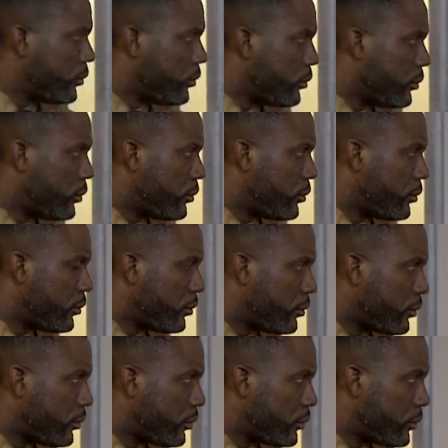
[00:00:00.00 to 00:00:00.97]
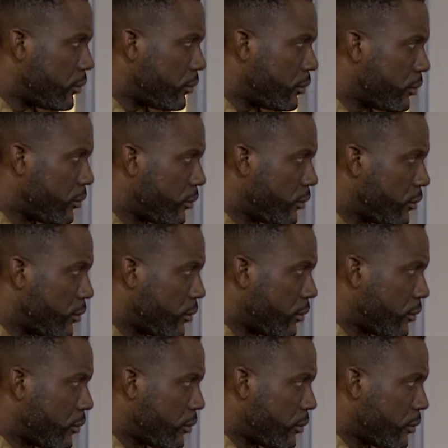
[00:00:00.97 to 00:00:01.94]

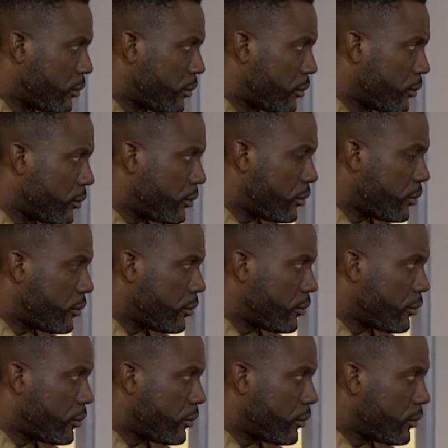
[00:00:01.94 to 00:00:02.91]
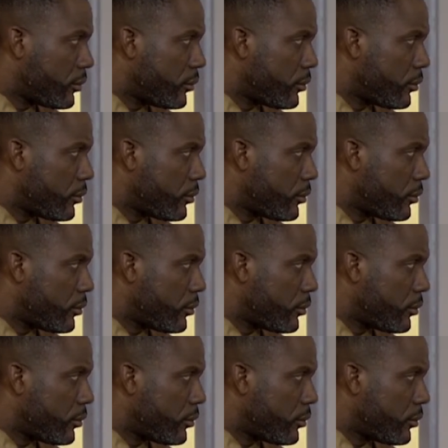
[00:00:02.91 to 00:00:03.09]
(silent)